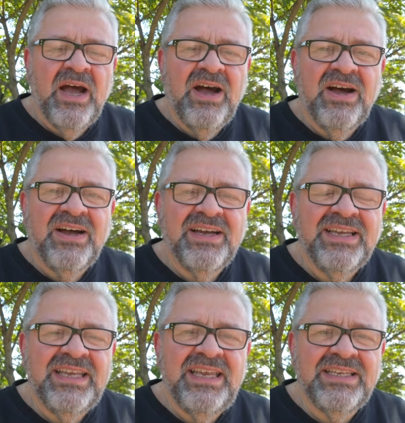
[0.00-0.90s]
Uh,
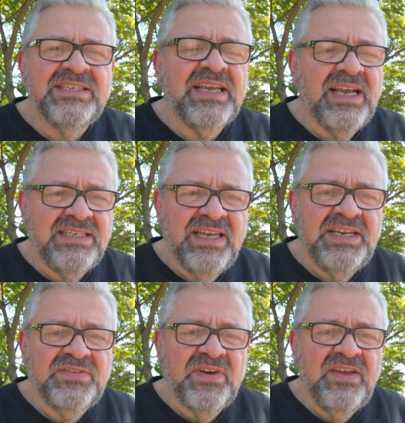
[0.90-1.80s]
it's like I
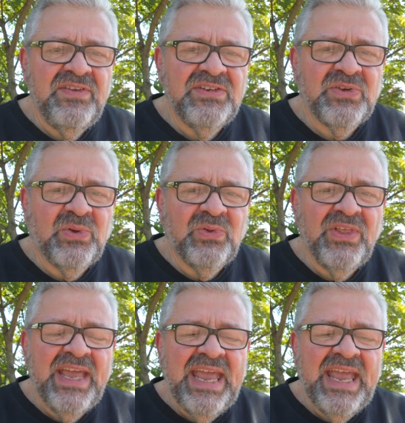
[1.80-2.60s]
said, it's five years old,